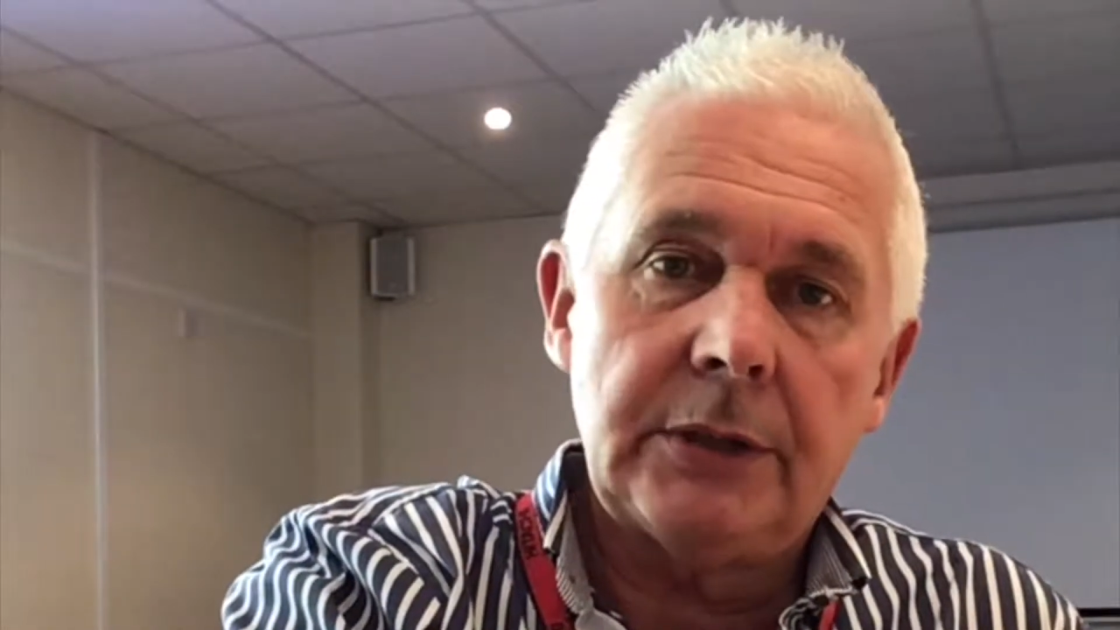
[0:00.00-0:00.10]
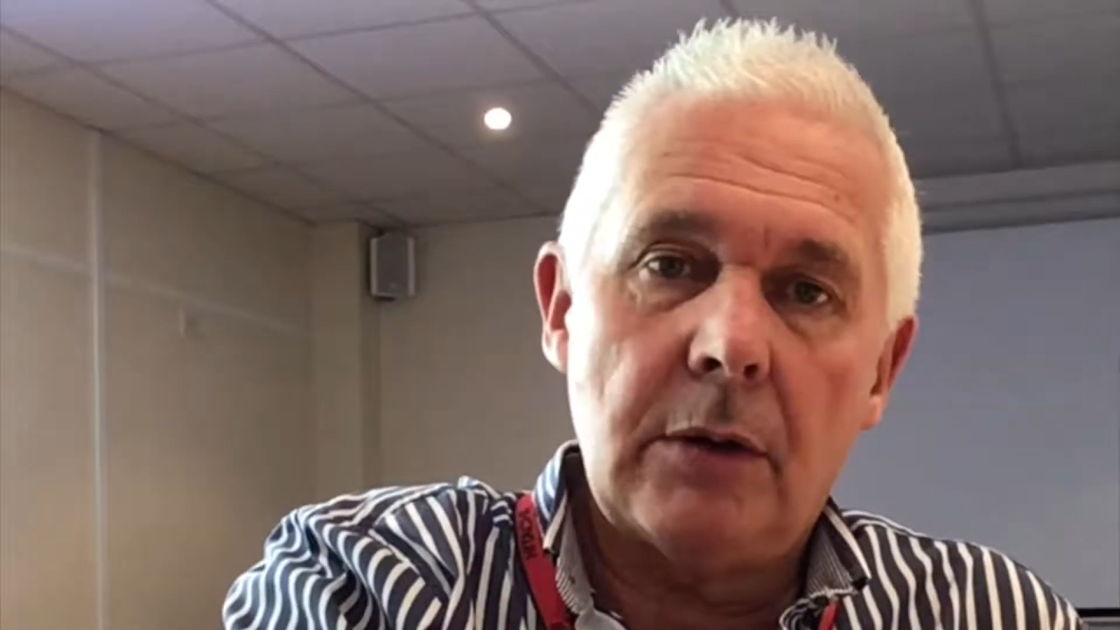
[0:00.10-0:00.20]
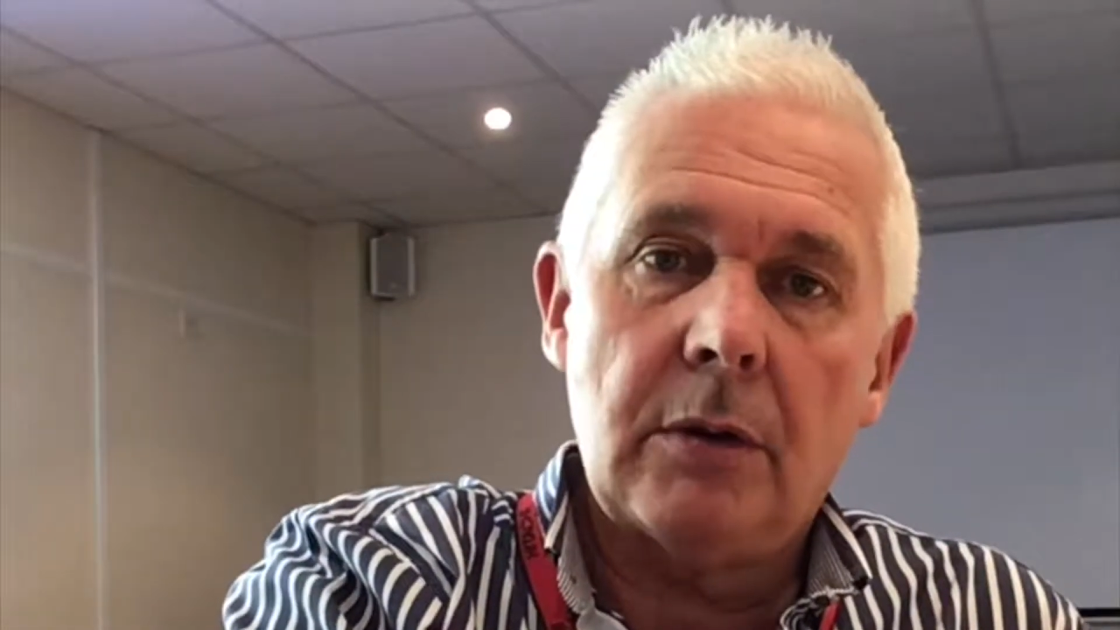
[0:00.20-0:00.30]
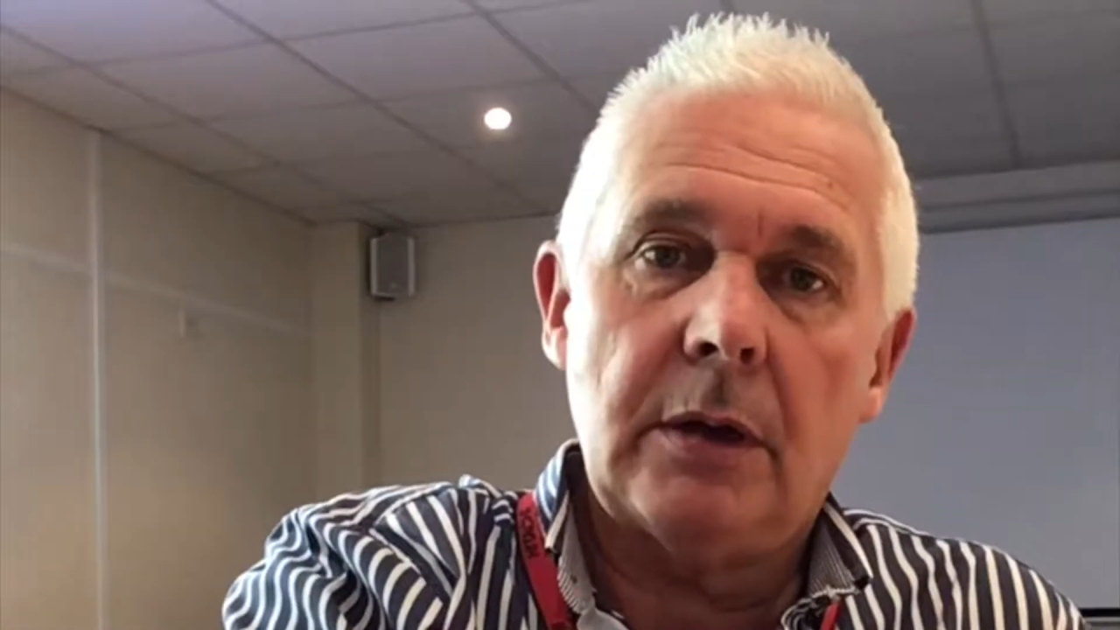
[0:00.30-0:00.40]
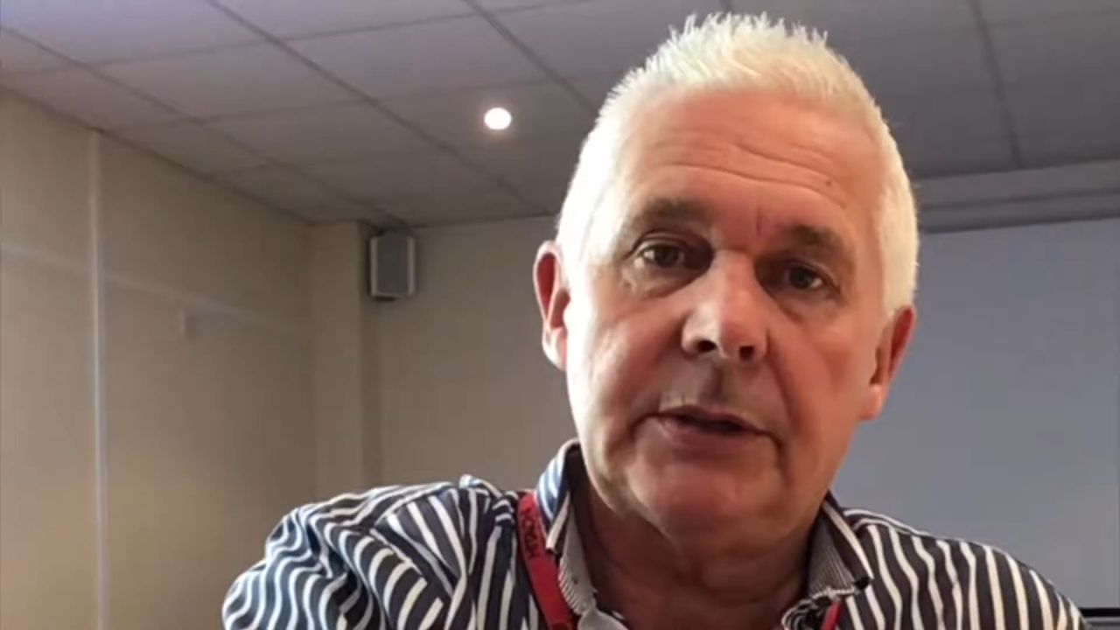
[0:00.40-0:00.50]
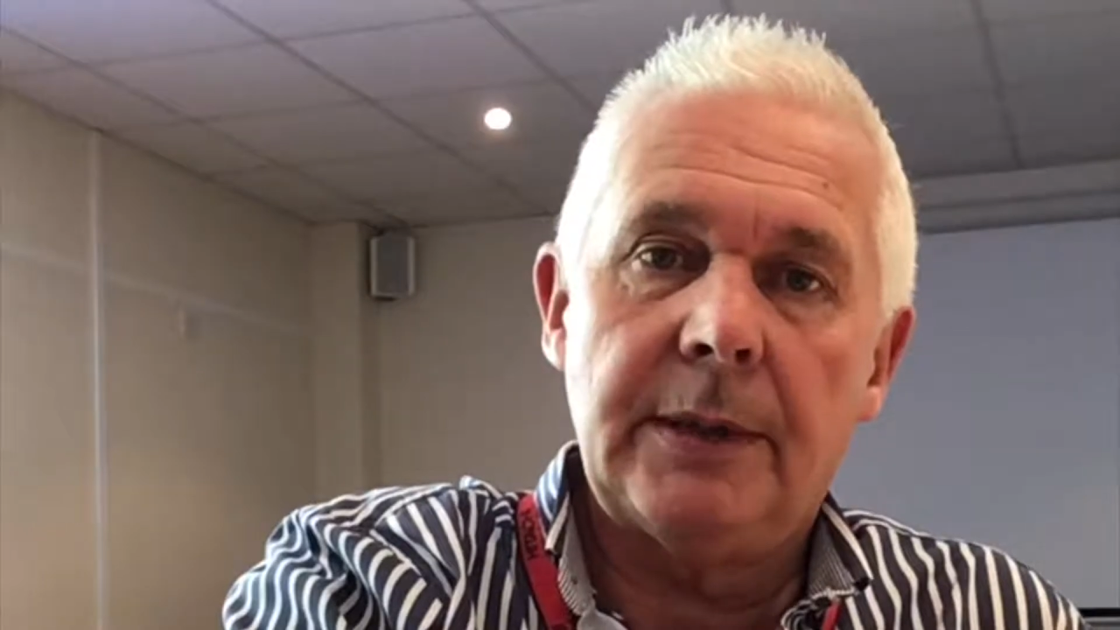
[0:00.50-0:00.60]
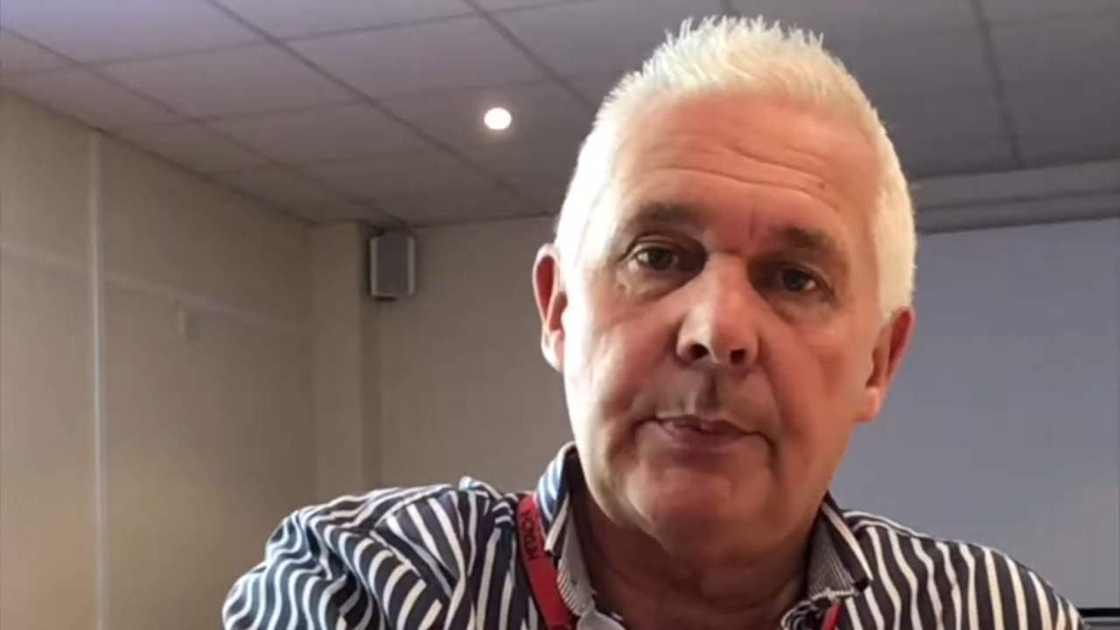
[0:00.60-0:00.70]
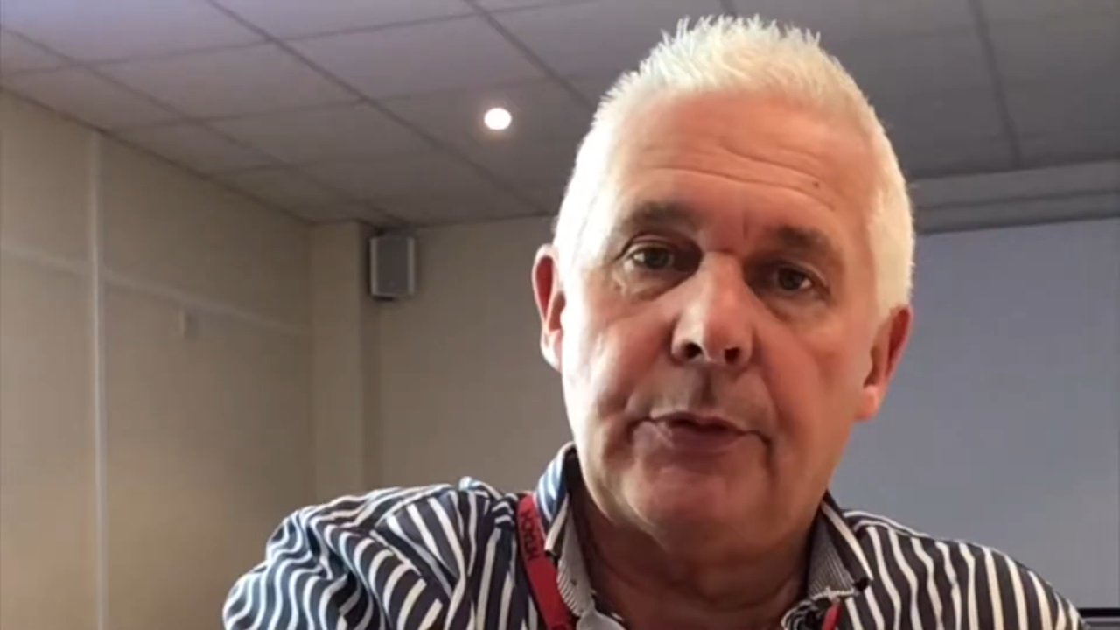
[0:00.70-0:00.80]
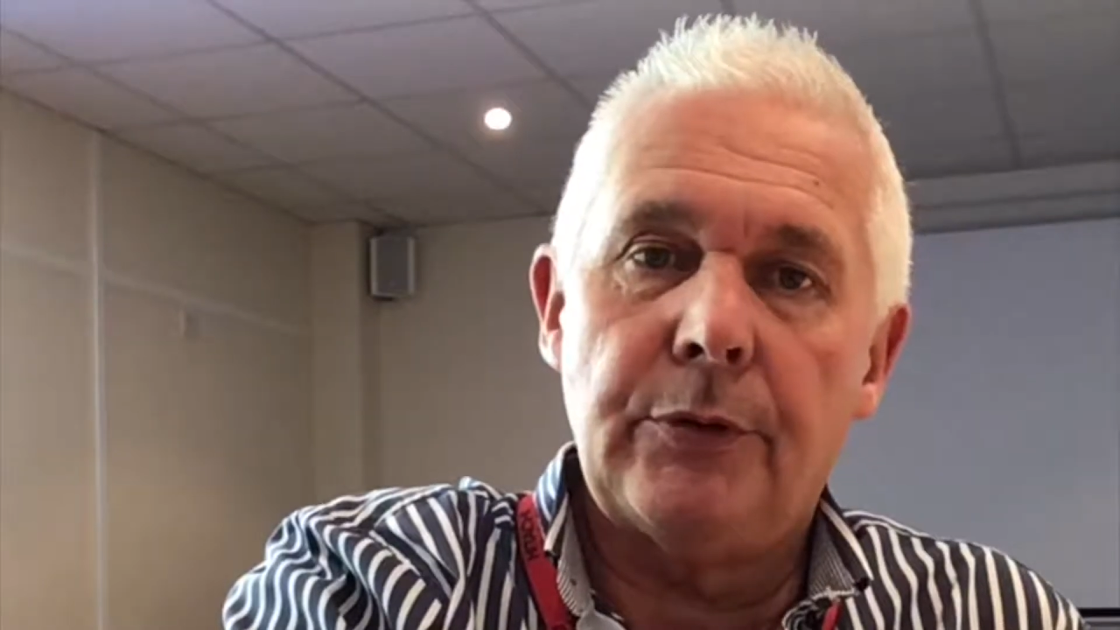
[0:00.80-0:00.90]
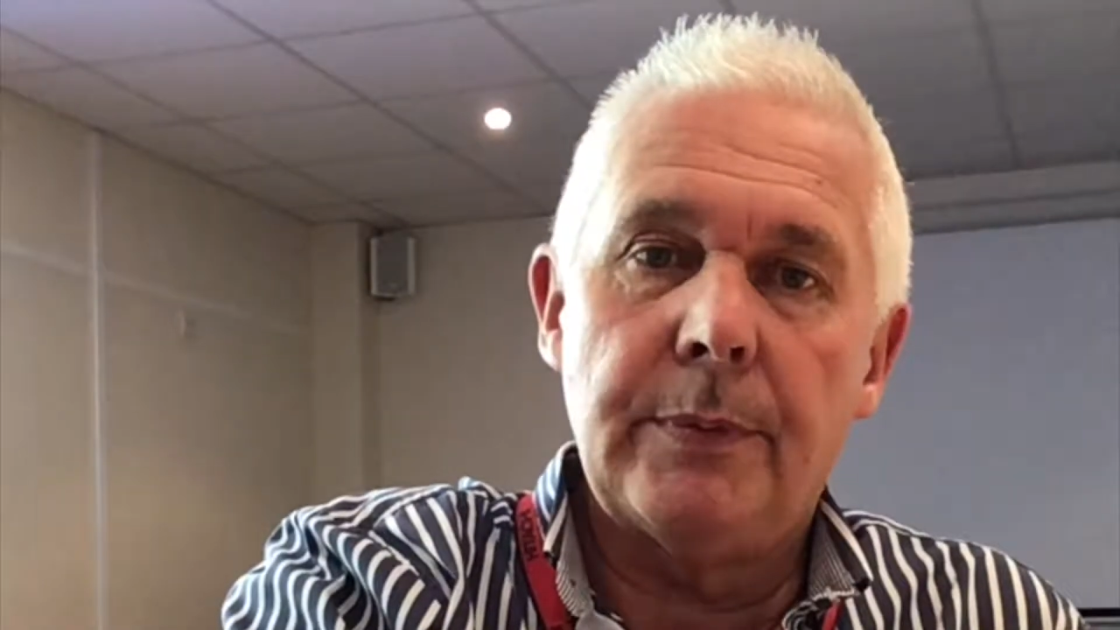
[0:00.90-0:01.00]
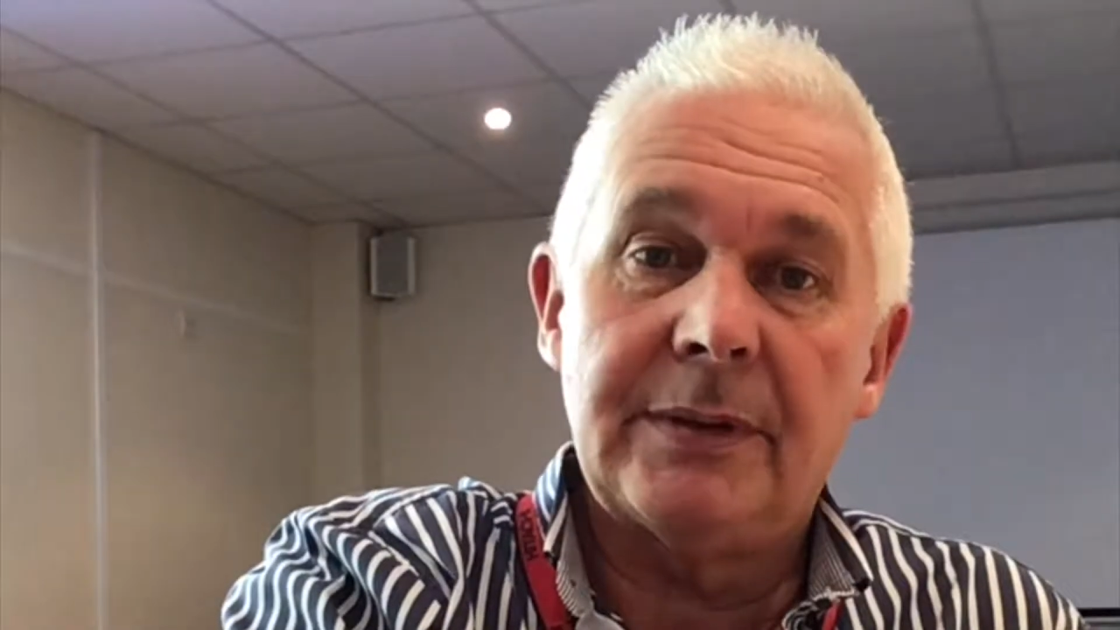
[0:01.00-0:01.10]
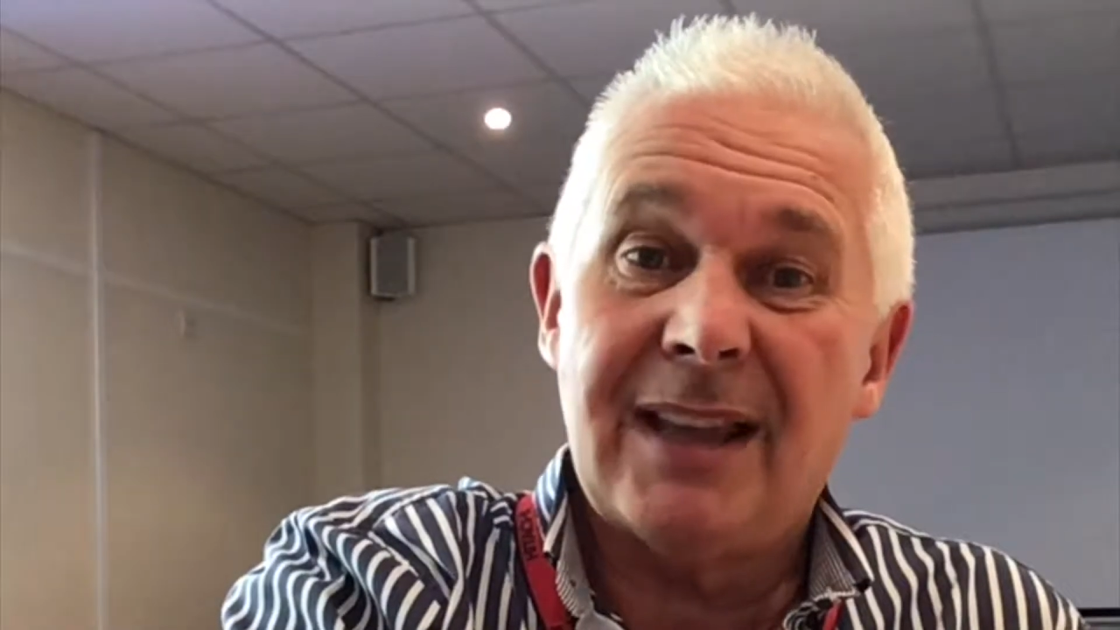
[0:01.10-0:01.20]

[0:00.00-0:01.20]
no-cost improvements